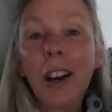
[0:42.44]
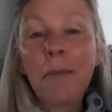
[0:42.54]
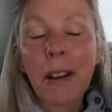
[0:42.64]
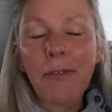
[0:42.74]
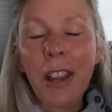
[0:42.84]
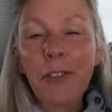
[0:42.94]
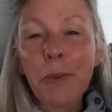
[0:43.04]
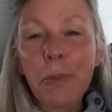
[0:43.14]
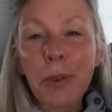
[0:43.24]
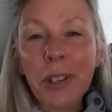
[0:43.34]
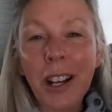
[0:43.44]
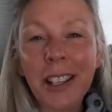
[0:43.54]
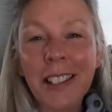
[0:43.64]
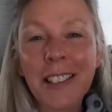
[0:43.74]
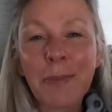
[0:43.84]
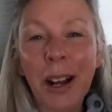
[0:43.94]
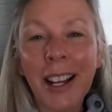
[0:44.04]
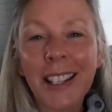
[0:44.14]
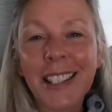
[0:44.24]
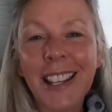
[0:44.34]
are, my favorite boondocking
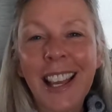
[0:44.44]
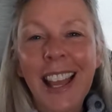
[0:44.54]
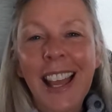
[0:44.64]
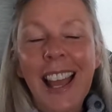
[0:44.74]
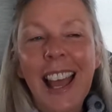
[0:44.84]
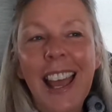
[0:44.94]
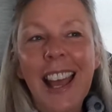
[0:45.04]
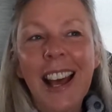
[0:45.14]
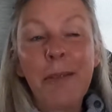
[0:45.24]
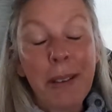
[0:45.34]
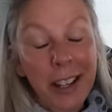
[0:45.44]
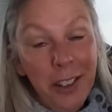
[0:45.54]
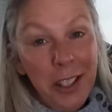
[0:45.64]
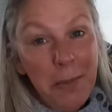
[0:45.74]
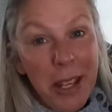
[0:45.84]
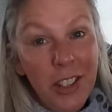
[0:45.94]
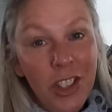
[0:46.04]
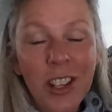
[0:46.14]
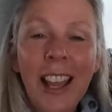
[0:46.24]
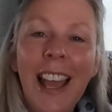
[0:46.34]
spot at Magnolia
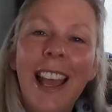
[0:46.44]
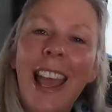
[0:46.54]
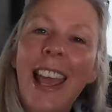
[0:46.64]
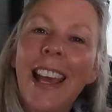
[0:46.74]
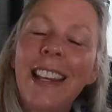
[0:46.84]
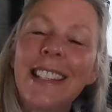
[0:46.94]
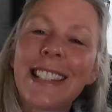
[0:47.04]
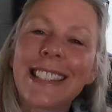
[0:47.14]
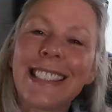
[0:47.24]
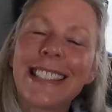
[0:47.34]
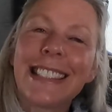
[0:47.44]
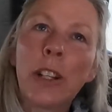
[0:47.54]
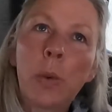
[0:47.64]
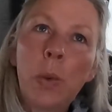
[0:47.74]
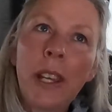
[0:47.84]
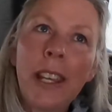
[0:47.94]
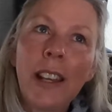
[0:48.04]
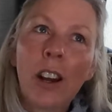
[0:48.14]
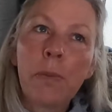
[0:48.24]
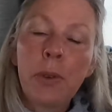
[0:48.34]
Beach. And
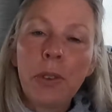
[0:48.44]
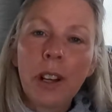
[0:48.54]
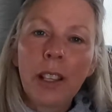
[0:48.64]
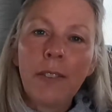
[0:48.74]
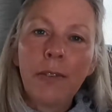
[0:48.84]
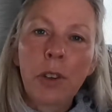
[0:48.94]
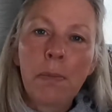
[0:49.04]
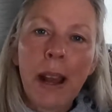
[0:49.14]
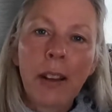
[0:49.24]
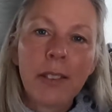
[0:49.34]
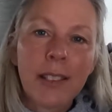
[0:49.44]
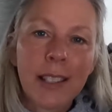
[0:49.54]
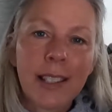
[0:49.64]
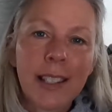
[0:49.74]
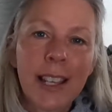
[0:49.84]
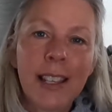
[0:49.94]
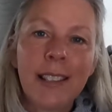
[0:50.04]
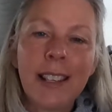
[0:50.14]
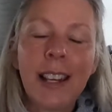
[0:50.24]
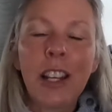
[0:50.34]
we are boondocking for about 6
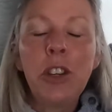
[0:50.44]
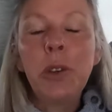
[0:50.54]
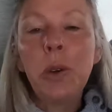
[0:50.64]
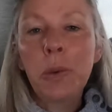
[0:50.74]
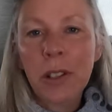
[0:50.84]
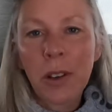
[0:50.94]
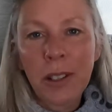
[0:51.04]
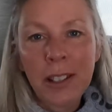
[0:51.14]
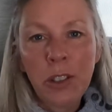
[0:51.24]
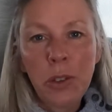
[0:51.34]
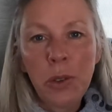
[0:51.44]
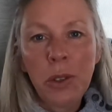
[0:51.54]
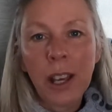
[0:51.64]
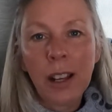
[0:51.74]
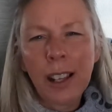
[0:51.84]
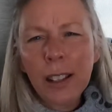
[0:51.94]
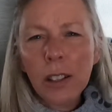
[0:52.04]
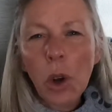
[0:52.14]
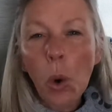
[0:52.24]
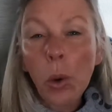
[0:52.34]
days, and I knew it was going to get a
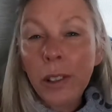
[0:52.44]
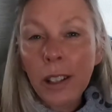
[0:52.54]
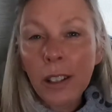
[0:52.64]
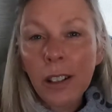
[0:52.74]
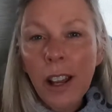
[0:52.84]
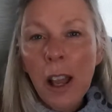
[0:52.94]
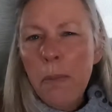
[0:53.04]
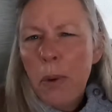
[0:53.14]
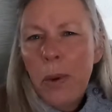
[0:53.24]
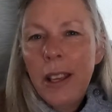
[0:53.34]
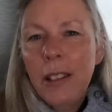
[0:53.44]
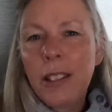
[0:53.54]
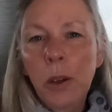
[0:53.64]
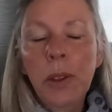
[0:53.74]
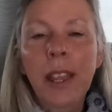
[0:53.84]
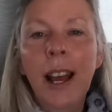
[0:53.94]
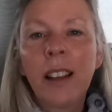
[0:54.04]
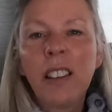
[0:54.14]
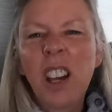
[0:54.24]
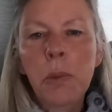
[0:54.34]
little cold here, but we can deal with
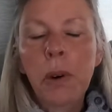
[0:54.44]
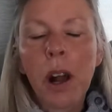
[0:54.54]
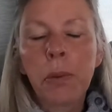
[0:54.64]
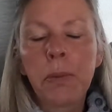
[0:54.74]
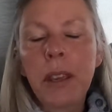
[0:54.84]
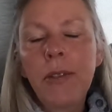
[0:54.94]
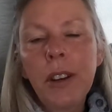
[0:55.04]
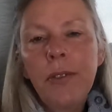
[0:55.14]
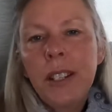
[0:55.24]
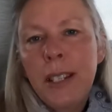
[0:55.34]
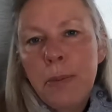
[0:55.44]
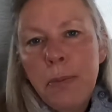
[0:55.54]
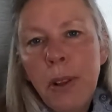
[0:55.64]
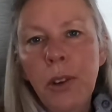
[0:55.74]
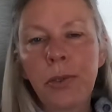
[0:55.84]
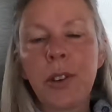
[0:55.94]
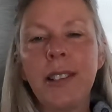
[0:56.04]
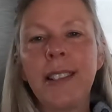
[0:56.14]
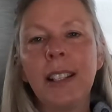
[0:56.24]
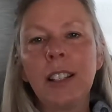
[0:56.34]
that, not a problem. Even if it dipped below
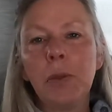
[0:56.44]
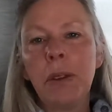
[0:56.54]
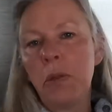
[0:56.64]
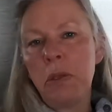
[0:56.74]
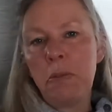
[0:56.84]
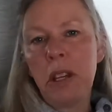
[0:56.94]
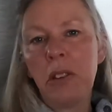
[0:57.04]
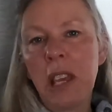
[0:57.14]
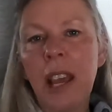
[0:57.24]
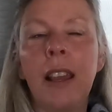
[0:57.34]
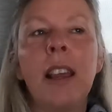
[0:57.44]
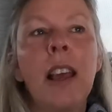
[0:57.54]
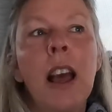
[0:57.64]
freezing a little bit, we'd be okay.